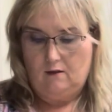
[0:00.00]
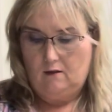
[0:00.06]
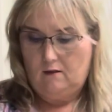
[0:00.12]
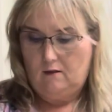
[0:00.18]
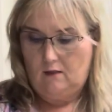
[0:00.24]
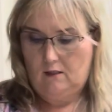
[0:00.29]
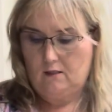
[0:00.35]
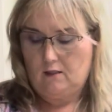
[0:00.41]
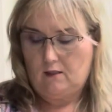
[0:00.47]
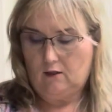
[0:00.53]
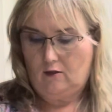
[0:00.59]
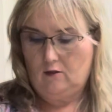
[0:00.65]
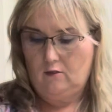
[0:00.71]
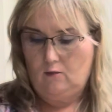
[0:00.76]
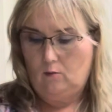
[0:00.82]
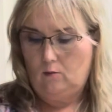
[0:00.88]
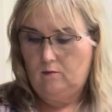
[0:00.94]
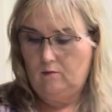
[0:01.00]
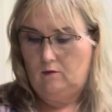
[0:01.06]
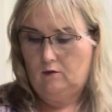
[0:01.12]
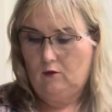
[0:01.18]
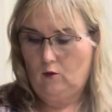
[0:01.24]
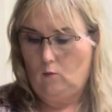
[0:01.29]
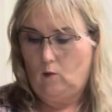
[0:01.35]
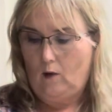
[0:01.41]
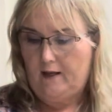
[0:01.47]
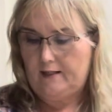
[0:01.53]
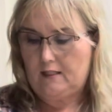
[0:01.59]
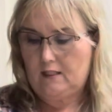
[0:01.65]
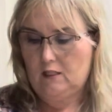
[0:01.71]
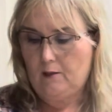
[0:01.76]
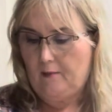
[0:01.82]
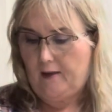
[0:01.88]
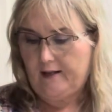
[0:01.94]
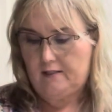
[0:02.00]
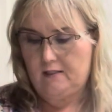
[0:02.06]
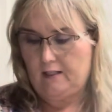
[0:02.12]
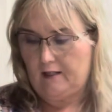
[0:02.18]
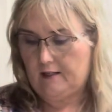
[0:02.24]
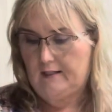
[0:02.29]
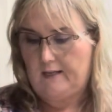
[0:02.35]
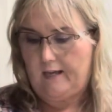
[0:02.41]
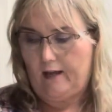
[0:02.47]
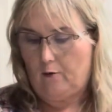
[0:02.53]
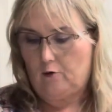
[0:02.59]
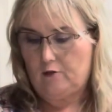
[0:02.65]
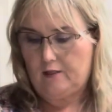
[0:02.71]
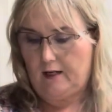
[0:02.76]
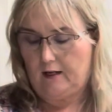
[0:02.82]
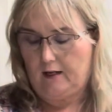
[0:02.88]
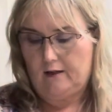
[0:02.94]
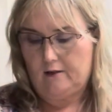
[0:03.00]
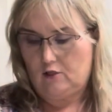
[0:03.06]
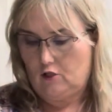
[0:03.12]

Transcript: is a good little ways, it's about 6 hours, I guess,